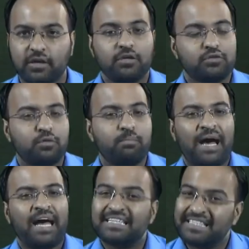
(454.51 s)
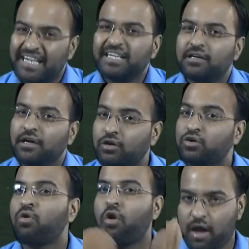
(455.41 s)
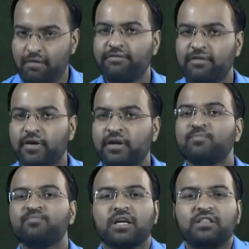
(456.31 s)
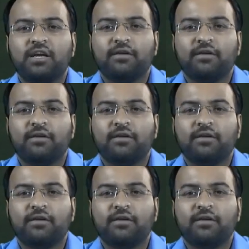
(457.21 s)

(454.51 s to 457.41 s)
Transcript: So bank said to everyone that